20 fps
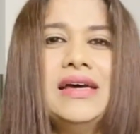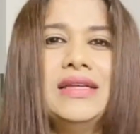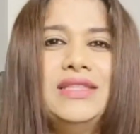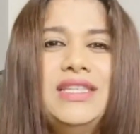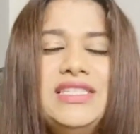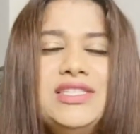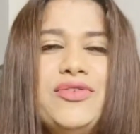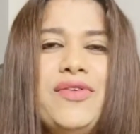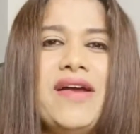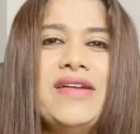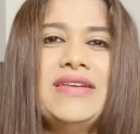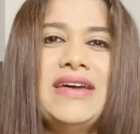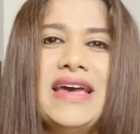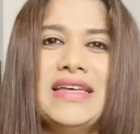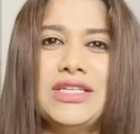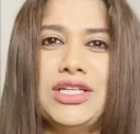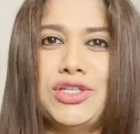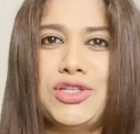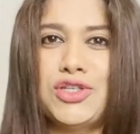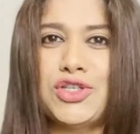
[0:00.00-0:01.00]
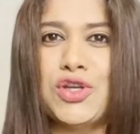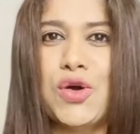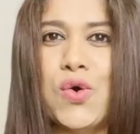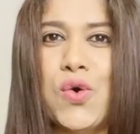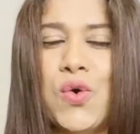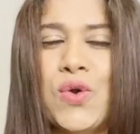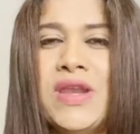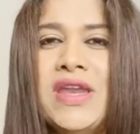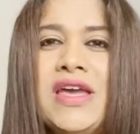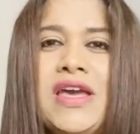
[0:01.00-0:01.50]
This grinder has a
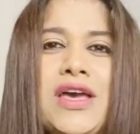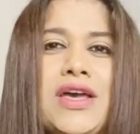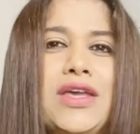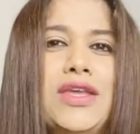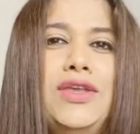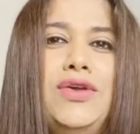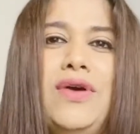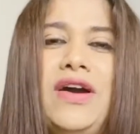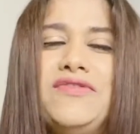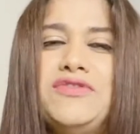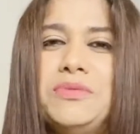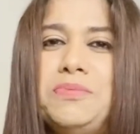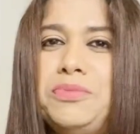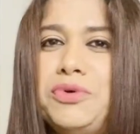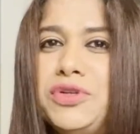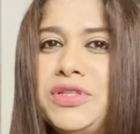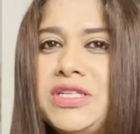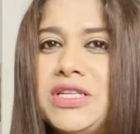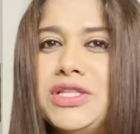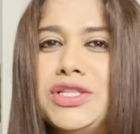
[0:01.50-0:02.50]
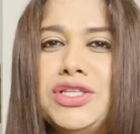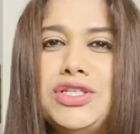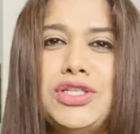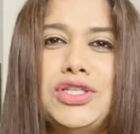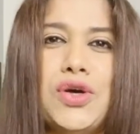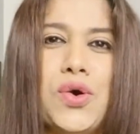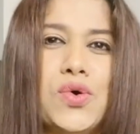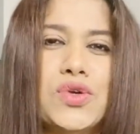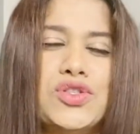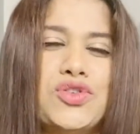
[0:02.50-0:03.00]
stone. You have to put the
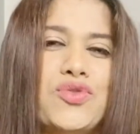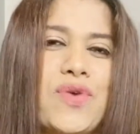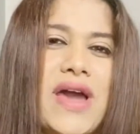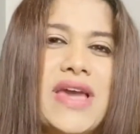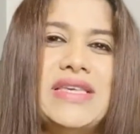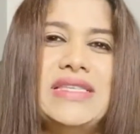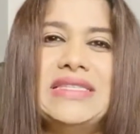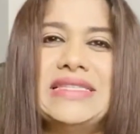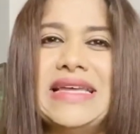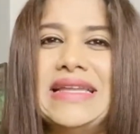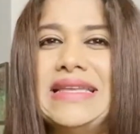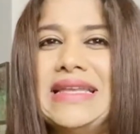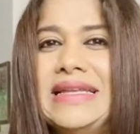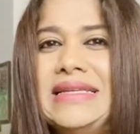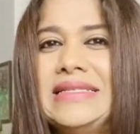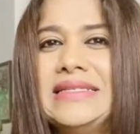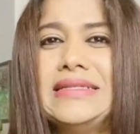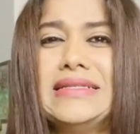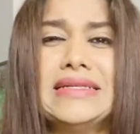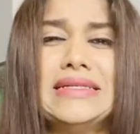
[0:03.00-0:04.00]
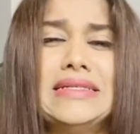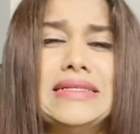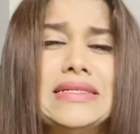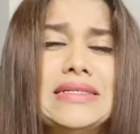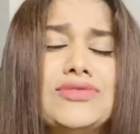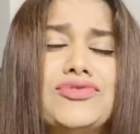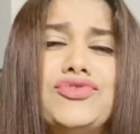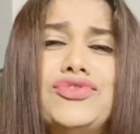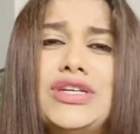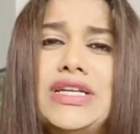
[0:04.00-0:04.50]
soaked rice and lentils and it
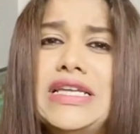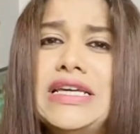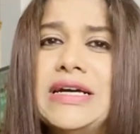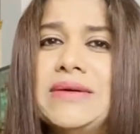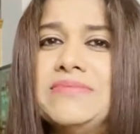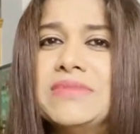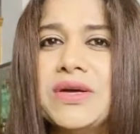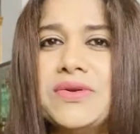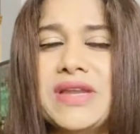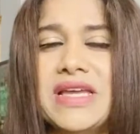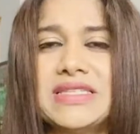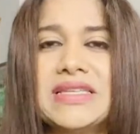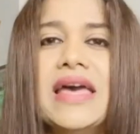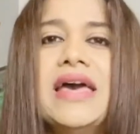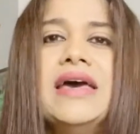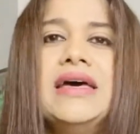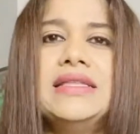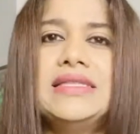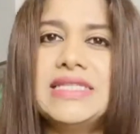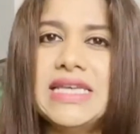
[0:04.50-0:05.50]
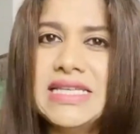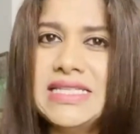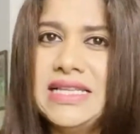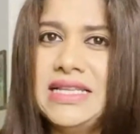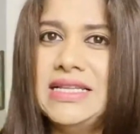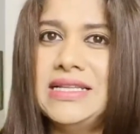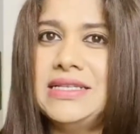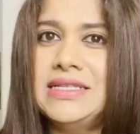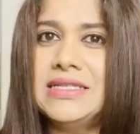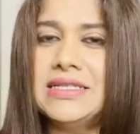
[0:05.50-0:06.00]
really comes out nice. Takes a
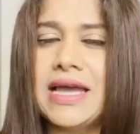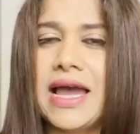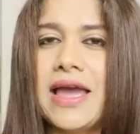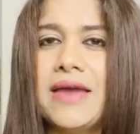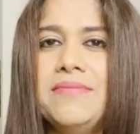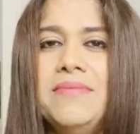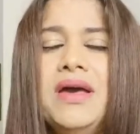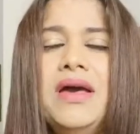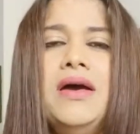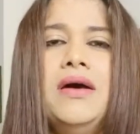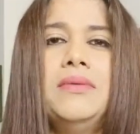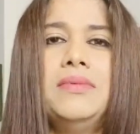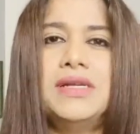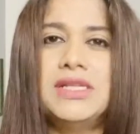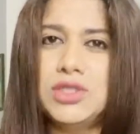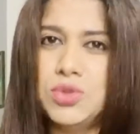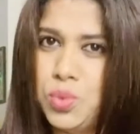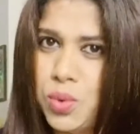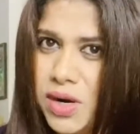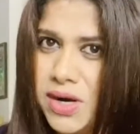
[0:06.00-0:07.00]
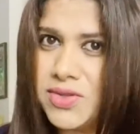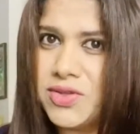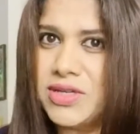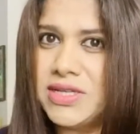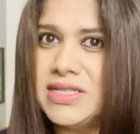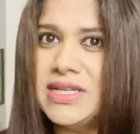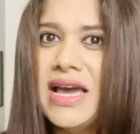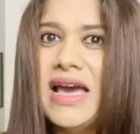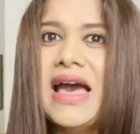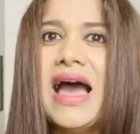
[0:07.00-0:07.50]
little time, but it's worth
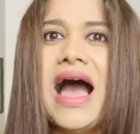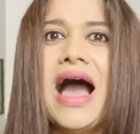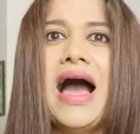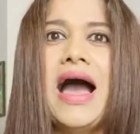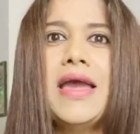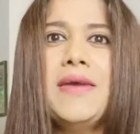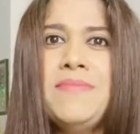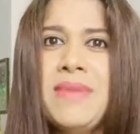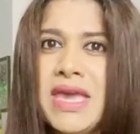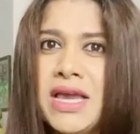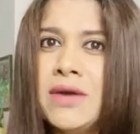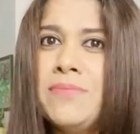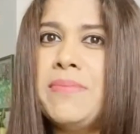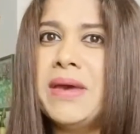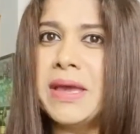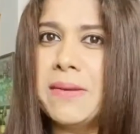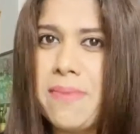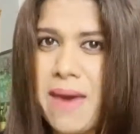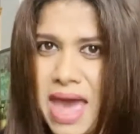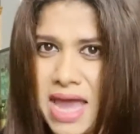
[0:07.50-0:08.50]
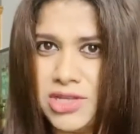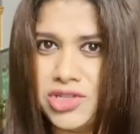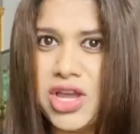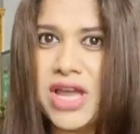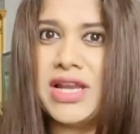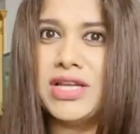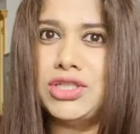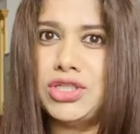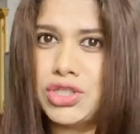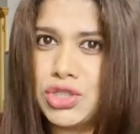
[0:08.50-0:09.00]
it. I make a big batch and
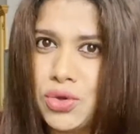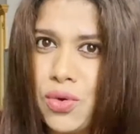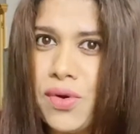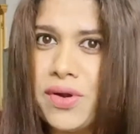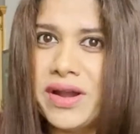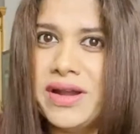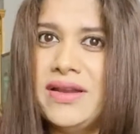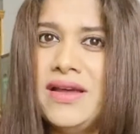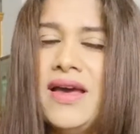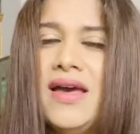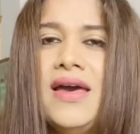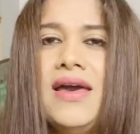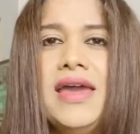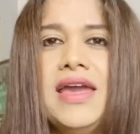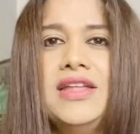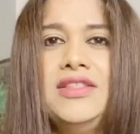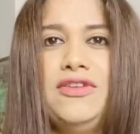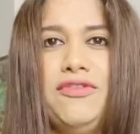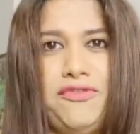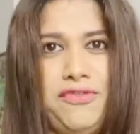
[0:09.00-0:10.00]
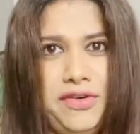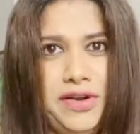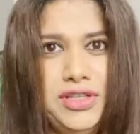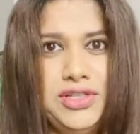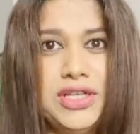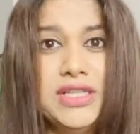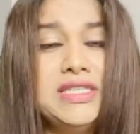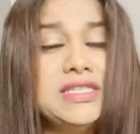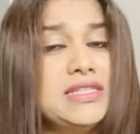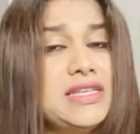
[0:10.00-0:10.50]
I store it in the fridge.
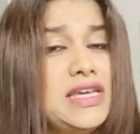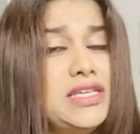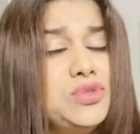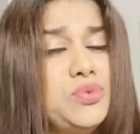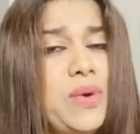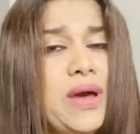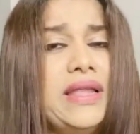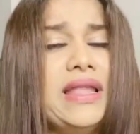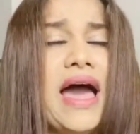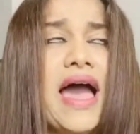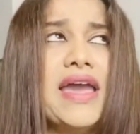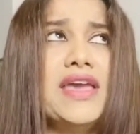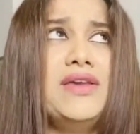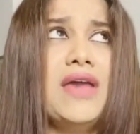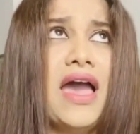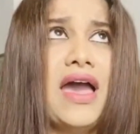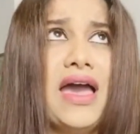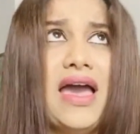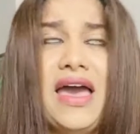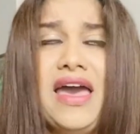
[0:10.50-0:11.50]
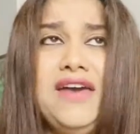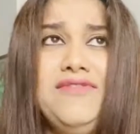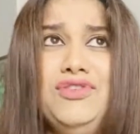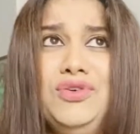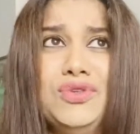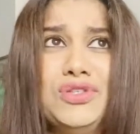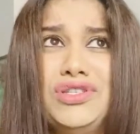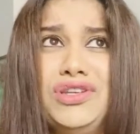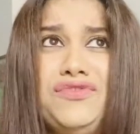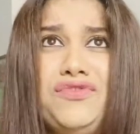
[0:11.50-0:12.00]
It stays well. I have
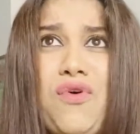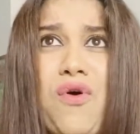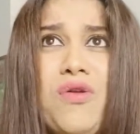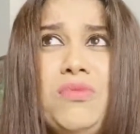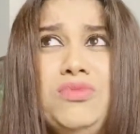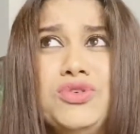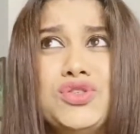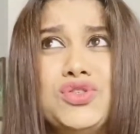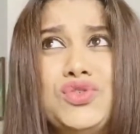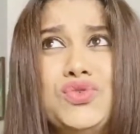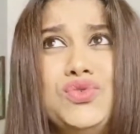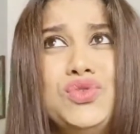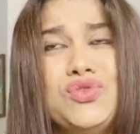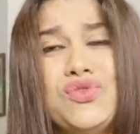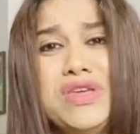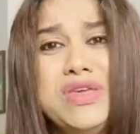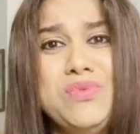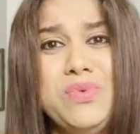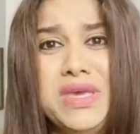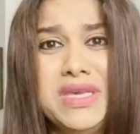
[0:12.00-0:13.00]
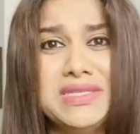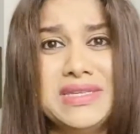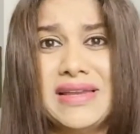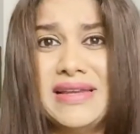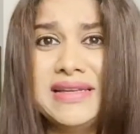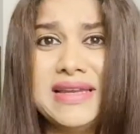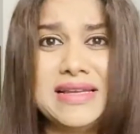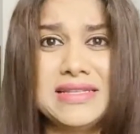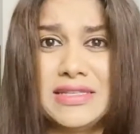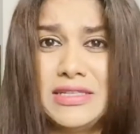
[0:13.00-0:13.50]
used it for almost 2-3 weeks and
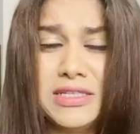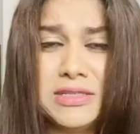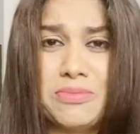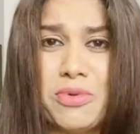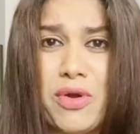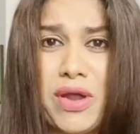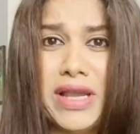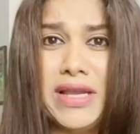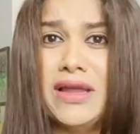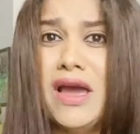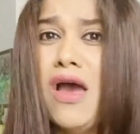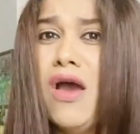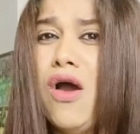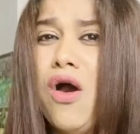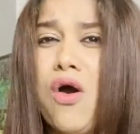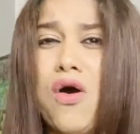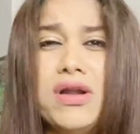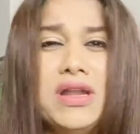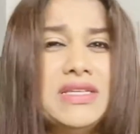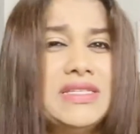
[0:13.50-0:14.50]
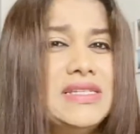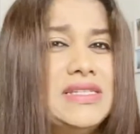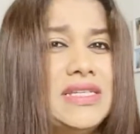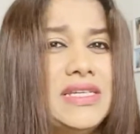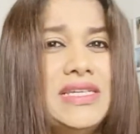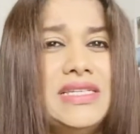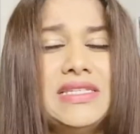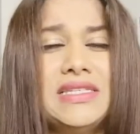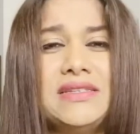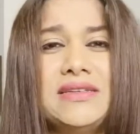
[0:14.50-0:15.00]
it hasn't spoiled or doesn't
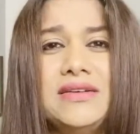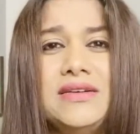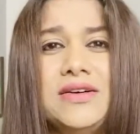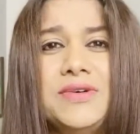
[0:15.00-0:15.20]
taste